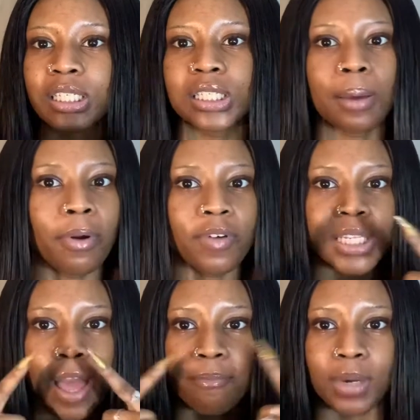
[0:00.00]
Some of us
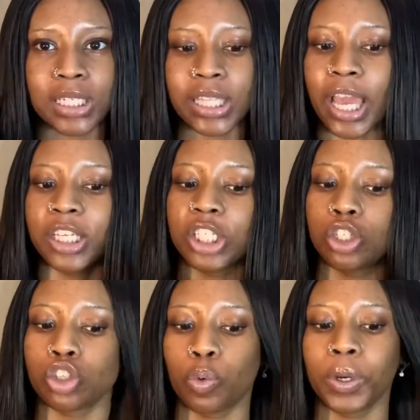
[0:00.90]
have mustaches,
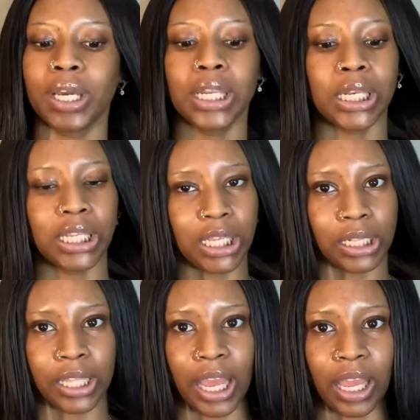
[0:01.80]
so we're gonna
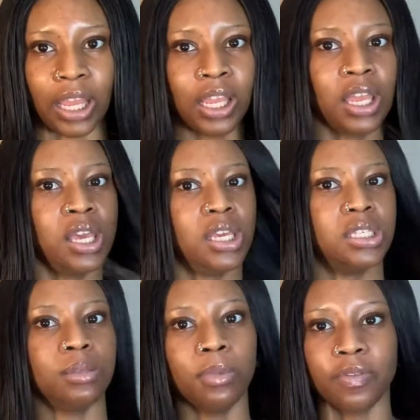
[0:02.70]
need that. And
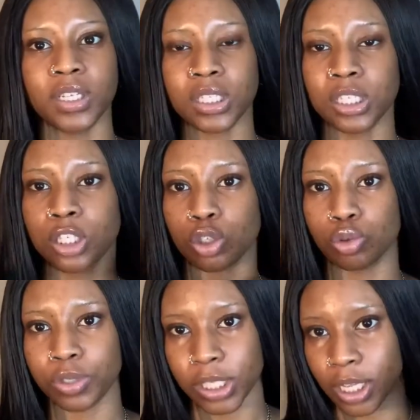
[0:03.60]
some of us need to
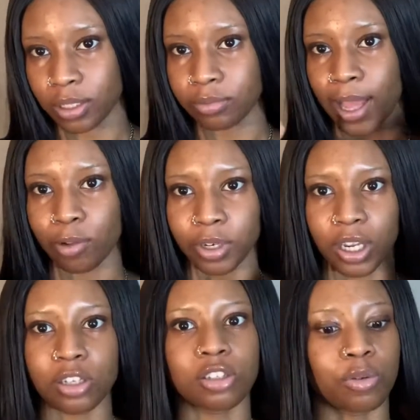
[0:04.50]
use it down
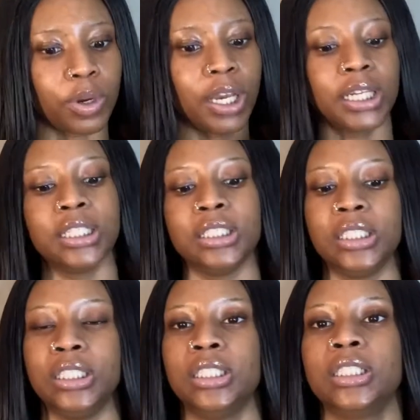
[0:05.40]
there, so we're gonna
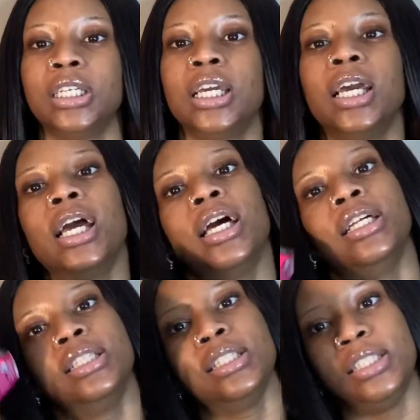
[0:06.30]
need
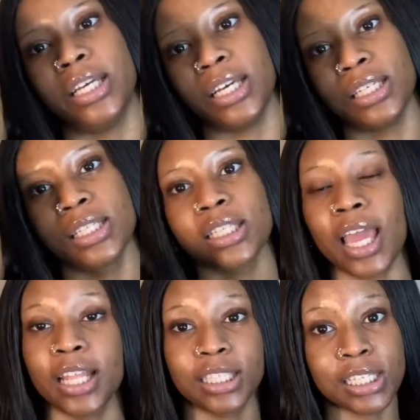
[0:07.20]
this.
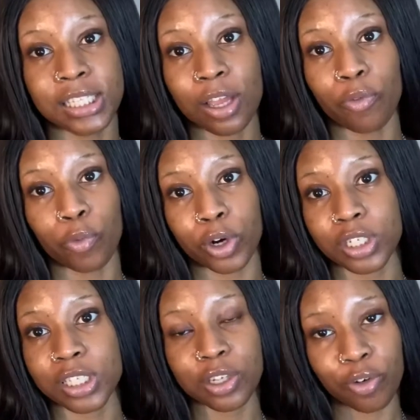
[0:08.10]
And this stuff
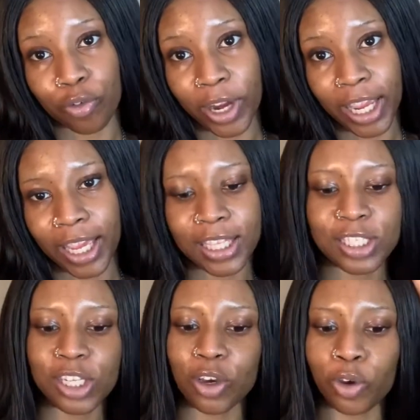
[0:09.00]
works great,
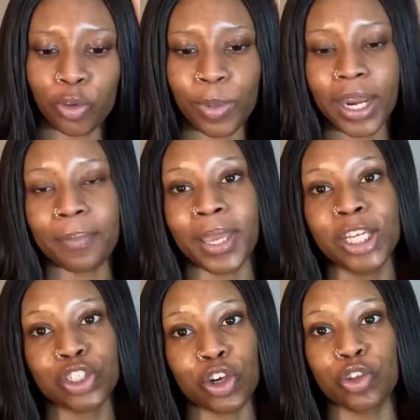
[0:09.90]
so you better
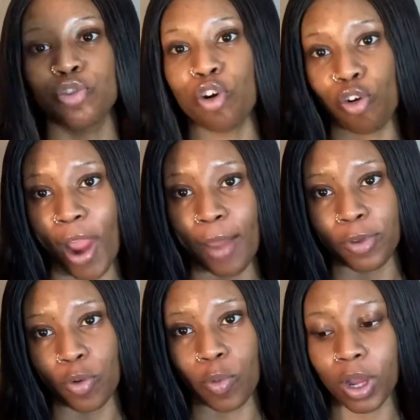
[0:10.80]
make sure you go grab
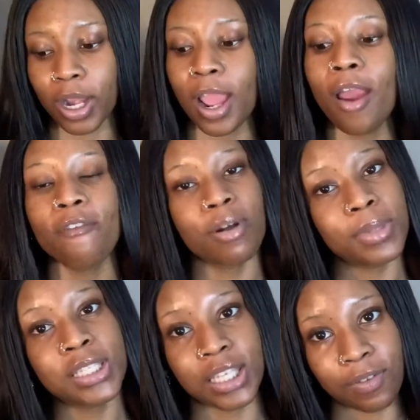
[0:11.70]
you one from
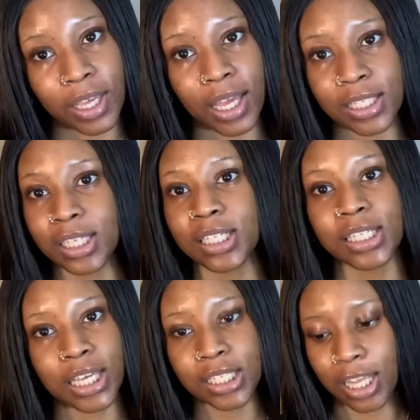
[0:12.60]
the CVS because
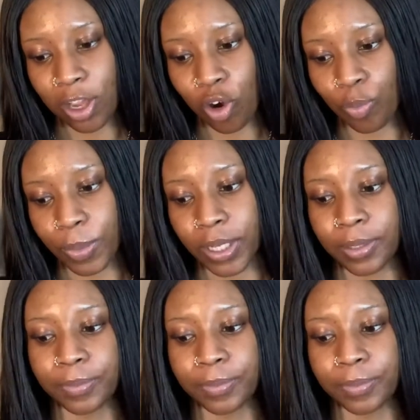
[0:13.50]
they stay open